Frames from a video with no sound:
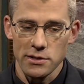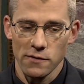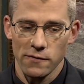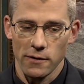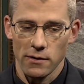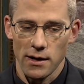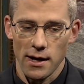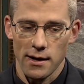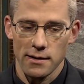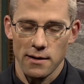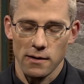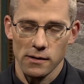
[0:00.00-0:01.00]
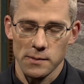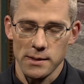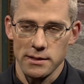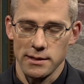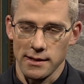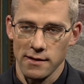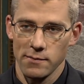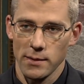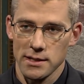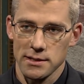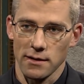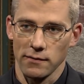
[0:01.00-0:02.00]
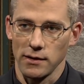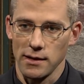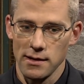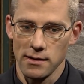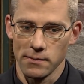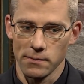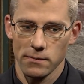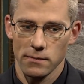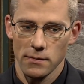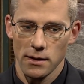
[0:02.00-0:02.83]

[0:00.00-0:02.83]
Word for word: I also felt God calling me to give myself to Him